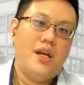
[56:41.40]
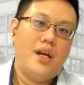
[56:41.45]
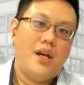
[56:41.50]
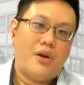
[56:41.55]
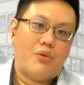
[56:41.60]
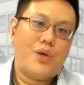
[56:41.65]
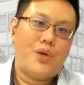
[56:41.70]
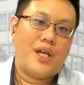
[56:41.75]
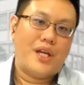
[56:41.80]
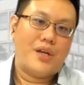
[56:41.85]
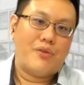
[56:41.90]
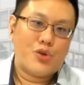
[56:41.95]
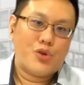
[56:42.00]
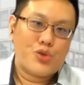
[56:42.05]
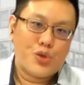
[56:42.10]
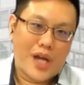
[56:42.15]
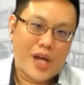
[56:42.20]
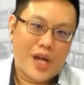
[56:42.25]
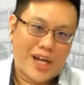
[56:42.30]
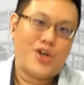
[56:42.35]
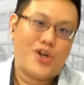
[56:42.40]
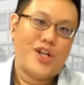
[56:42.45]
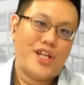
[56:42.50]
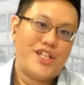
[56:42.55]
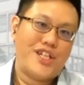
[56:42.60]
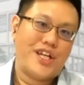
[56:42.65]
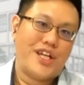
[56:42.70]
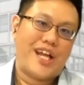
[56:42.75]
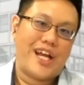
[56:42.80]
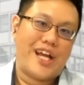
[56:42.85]
We also acknowledge
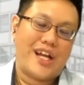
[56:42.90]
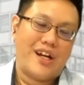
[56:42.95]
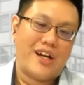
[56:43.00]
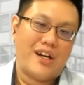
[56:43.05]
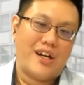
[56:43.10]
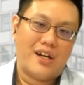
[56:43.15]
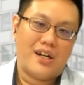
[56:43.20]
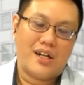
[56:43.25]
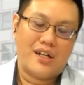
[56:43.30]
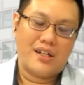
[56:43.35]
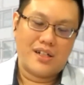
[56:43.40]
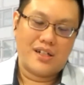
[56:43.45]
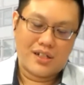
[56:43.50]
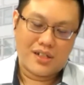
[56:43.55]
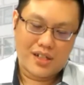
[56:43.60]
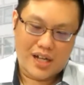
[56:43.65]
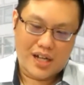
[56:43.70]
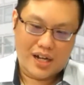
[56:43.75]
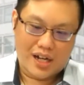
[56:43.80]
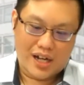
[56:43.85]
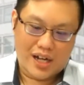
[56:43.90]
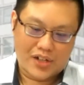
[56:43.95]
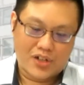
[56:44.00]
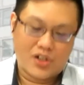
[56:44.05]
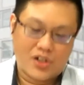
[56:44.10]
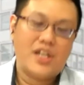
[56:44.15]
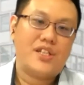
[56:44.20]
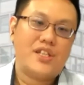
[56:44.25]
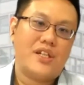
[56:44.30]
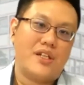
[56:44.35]
and
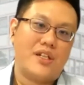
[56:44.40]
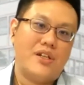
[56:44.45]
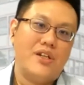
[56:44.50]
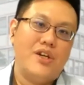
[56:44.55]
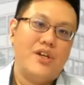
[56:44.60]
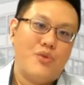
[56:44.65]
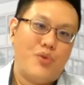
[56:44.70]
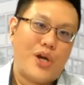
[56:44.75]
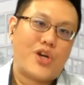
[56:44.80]
we